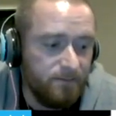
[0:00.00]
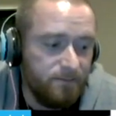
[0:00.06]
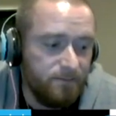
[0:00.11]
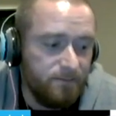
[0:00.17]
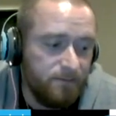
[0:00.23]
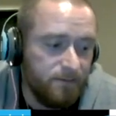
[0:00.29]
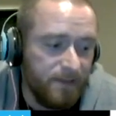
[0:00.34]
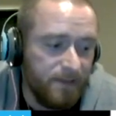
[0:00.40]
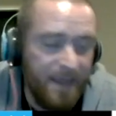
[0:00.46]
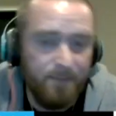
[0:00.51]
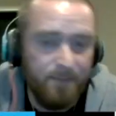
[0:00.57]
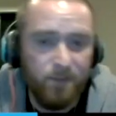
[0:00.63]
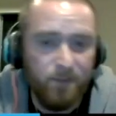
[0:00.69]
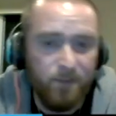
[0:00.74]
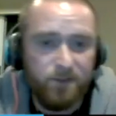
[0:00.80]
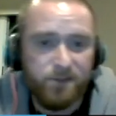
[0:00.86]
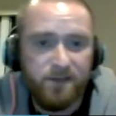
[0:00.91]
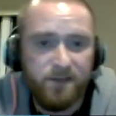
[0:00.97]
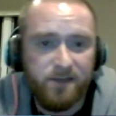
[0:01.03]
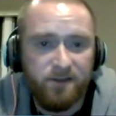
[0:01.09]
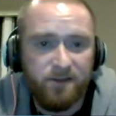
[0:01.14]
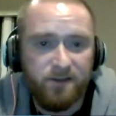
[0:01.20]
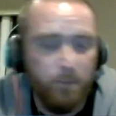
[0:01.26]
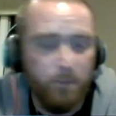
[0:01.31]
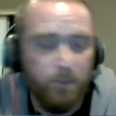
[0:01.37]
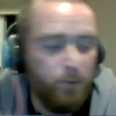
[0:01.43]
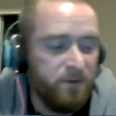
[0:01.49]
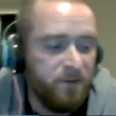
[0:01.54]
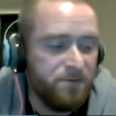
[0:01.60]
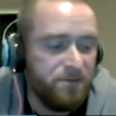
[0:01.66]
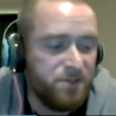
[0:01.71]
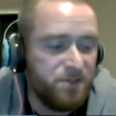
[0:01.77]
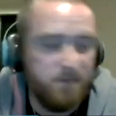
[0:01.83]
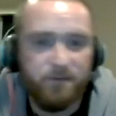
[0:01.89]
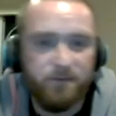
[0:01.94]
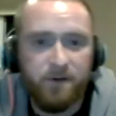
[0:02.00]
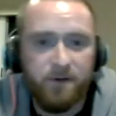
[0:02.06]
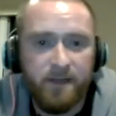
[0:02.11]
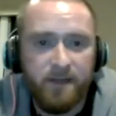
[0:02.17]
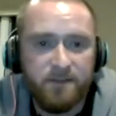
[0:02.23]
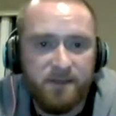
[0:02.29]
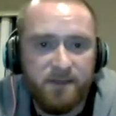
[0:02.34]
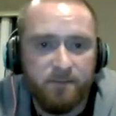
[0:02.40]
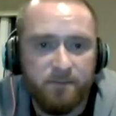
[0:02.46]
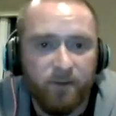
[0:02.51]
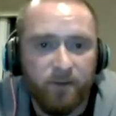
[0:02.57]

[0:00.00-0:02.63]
Lamb looks like the number one receiver on that team, right?